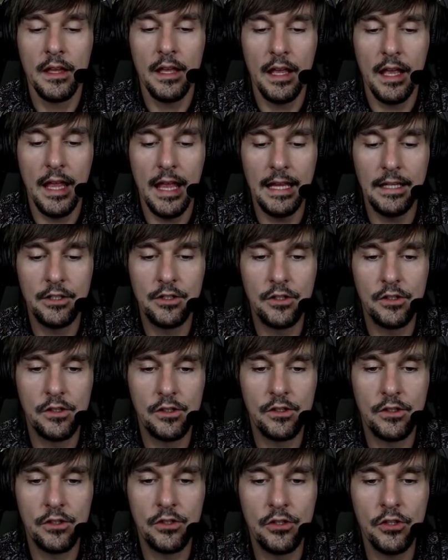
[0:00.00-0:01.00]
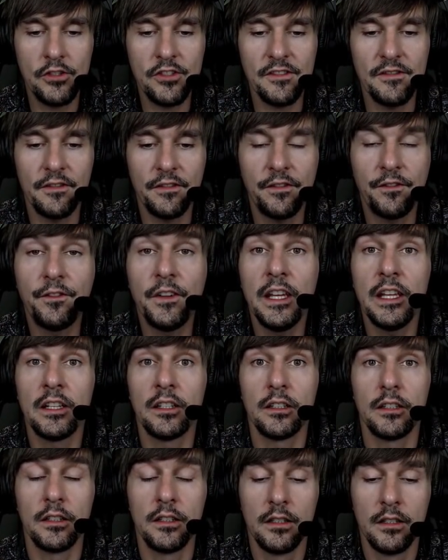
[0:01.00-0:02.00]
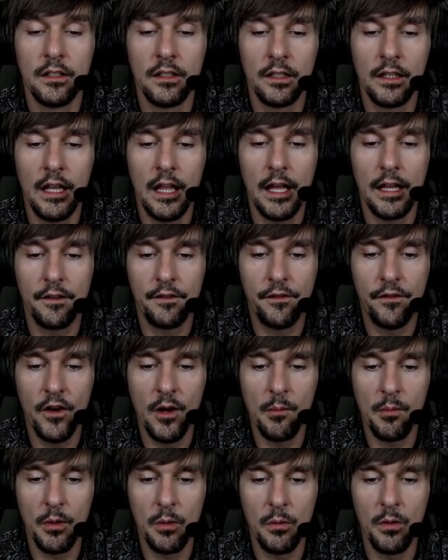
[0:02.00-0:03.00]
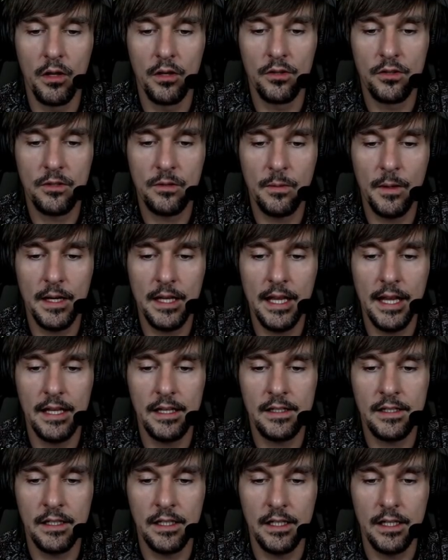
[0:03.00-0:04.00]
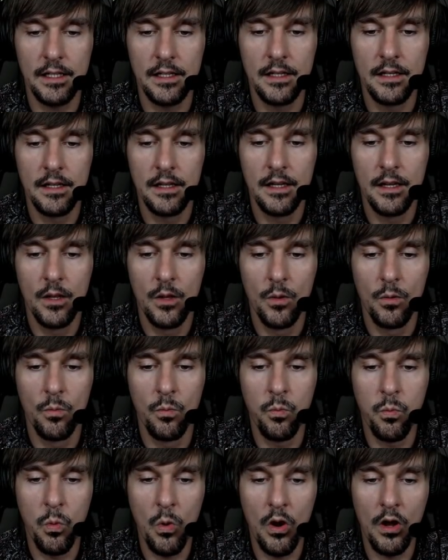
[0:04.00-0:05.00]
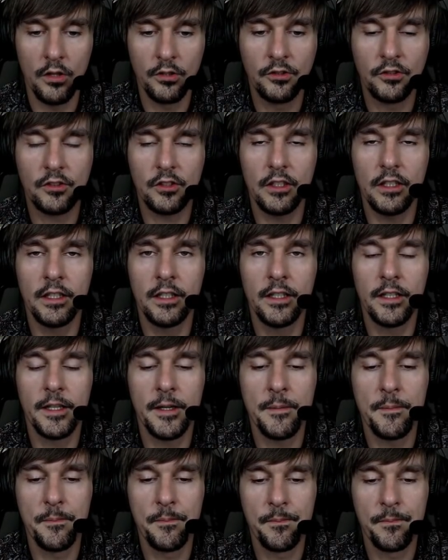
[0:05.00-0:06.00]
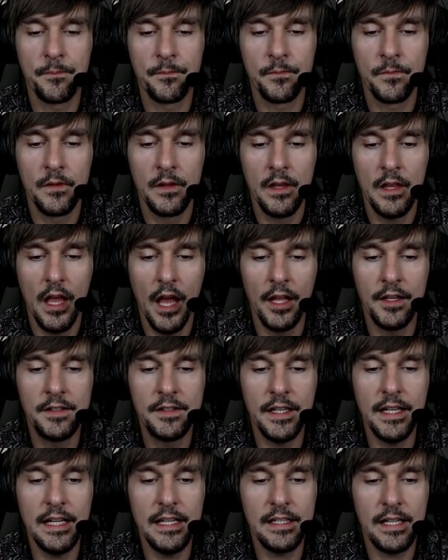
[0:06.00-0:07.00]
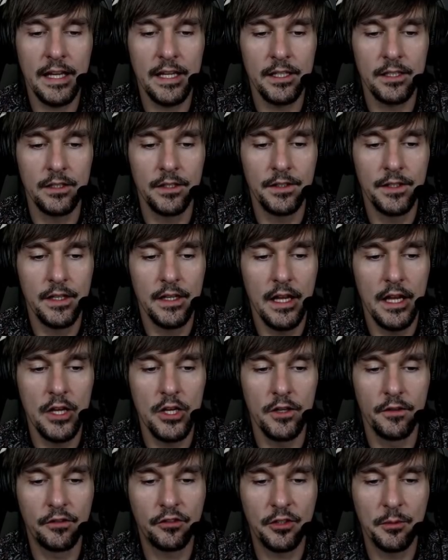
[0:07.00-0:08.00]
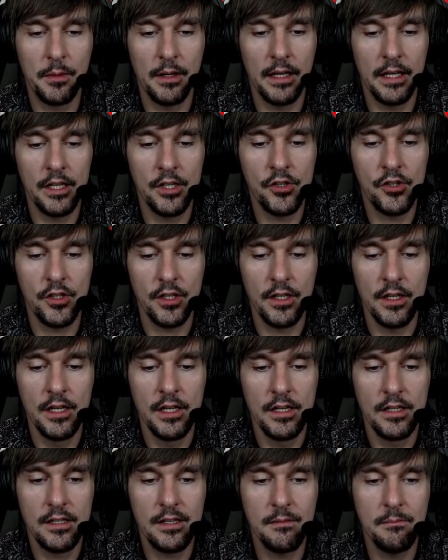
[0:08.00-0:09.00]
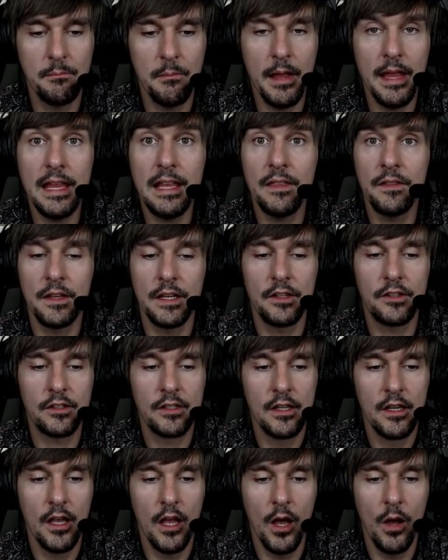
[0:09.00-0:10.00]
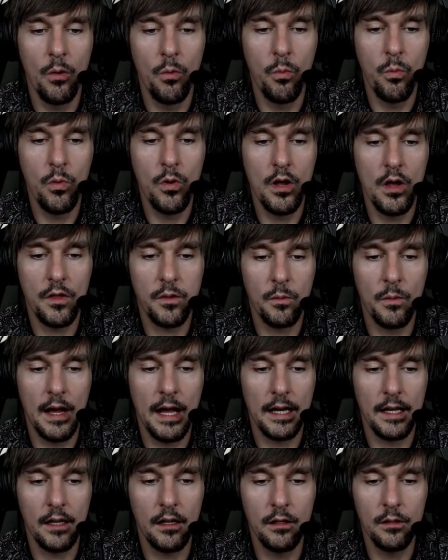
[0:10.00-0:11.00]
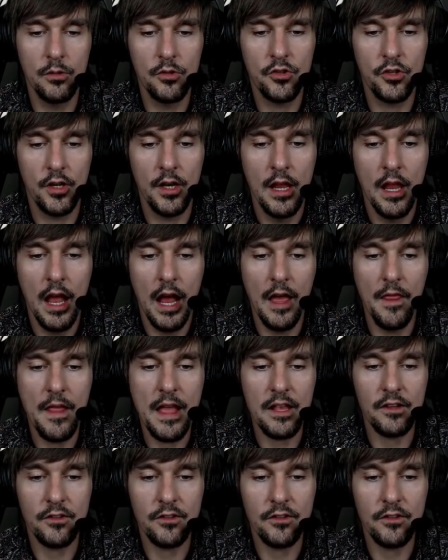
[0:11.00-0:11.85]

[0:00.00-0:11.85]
It doesn't feel like Formula 1 2018 was a detailed enough simulation to make this a worthwhile inclusion, and that's